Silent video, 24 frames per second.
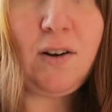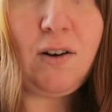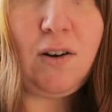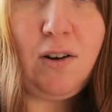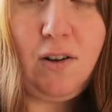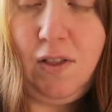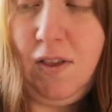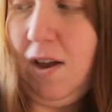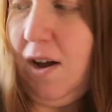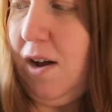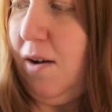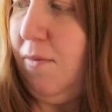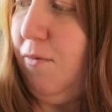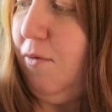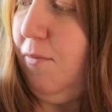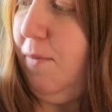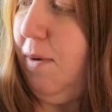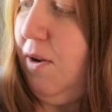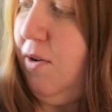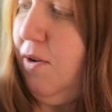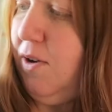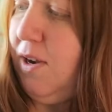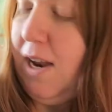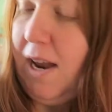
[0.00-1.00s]
or the arm would
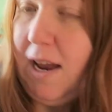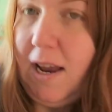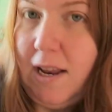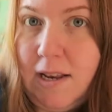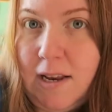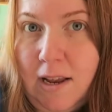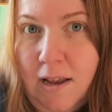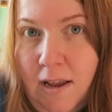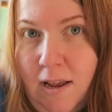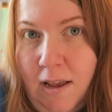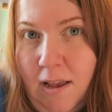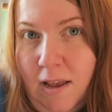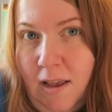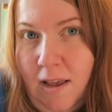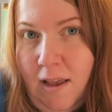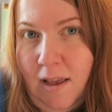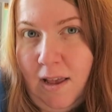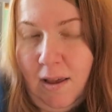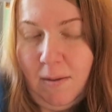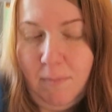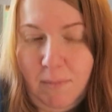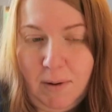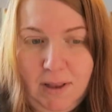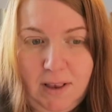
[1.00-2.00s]
be too tight.
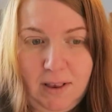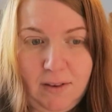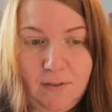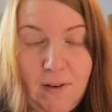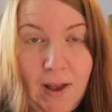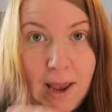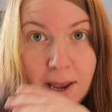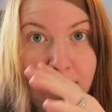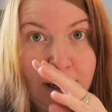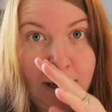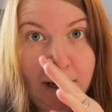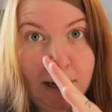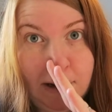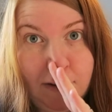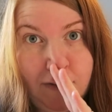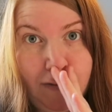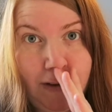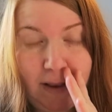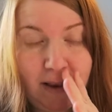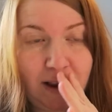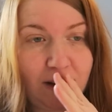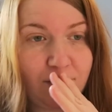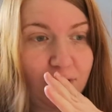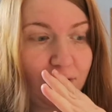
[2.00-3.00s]
But it's fine, it
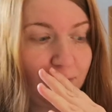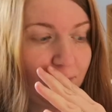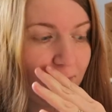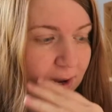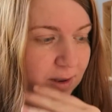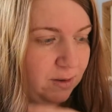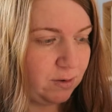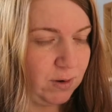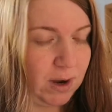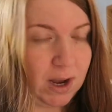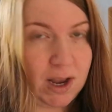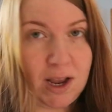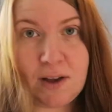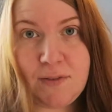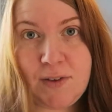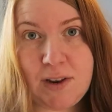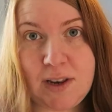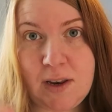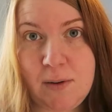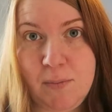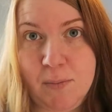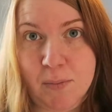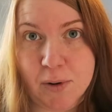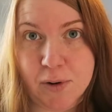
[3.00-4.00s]
fits everywhere. So I have
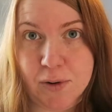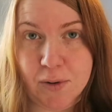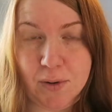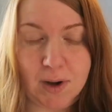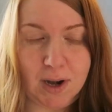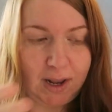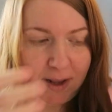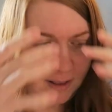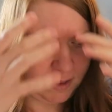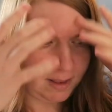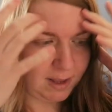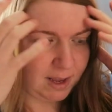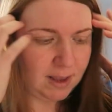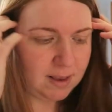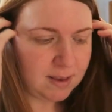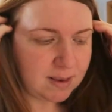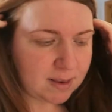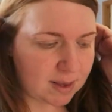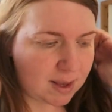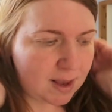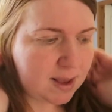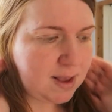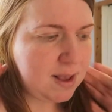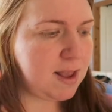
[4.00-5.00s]
it in blue like
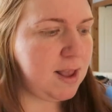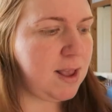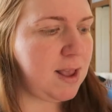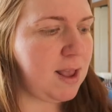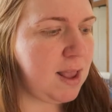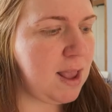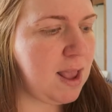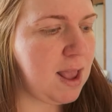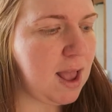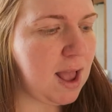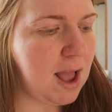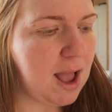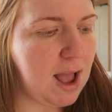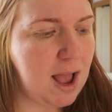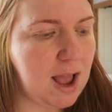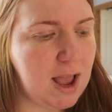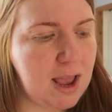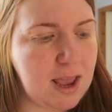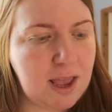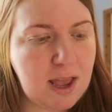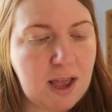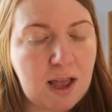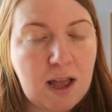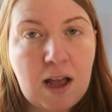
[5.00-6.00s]
this.
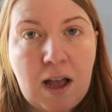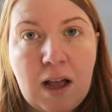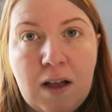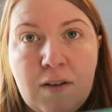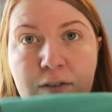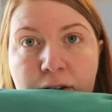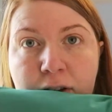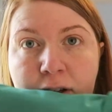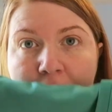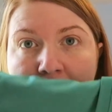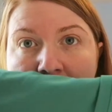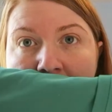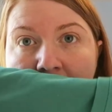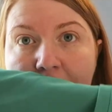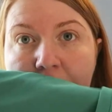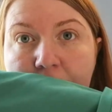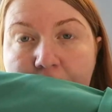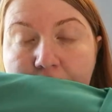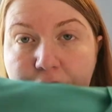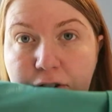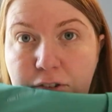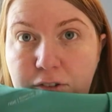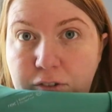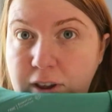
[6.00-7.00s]
I have a
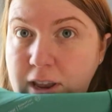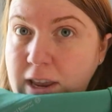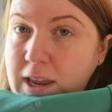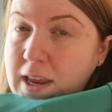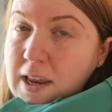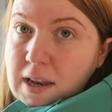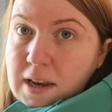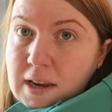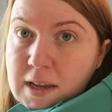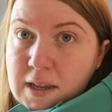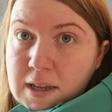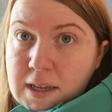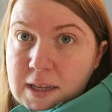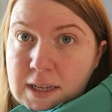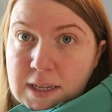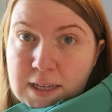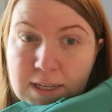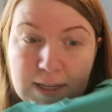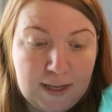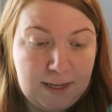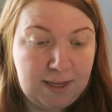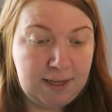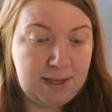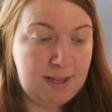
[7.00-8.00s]
green.
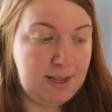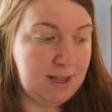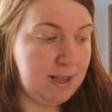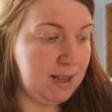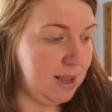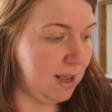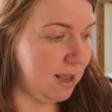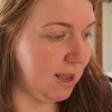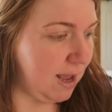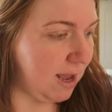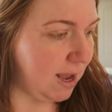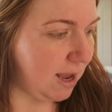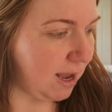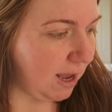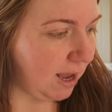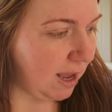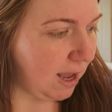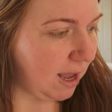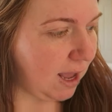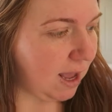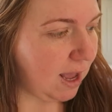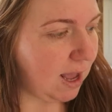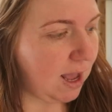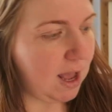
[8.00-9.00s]
I
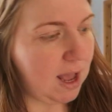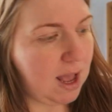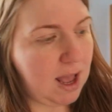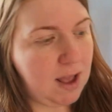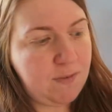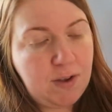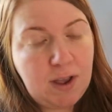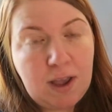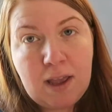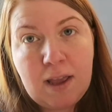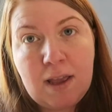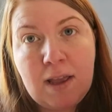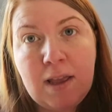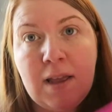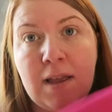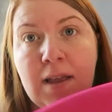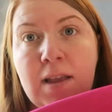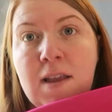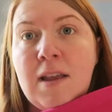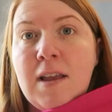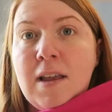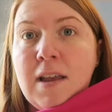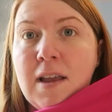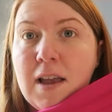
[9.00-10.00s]
have
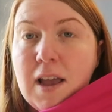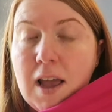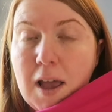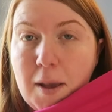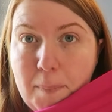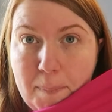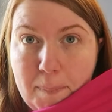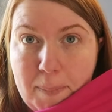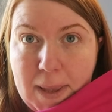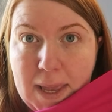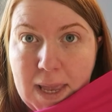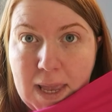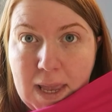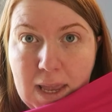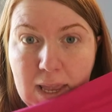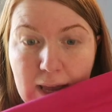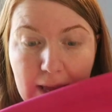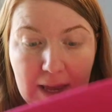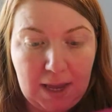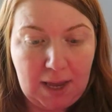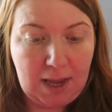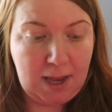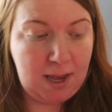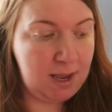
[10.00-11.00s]
a
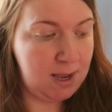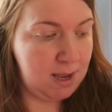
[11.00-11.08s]
pink.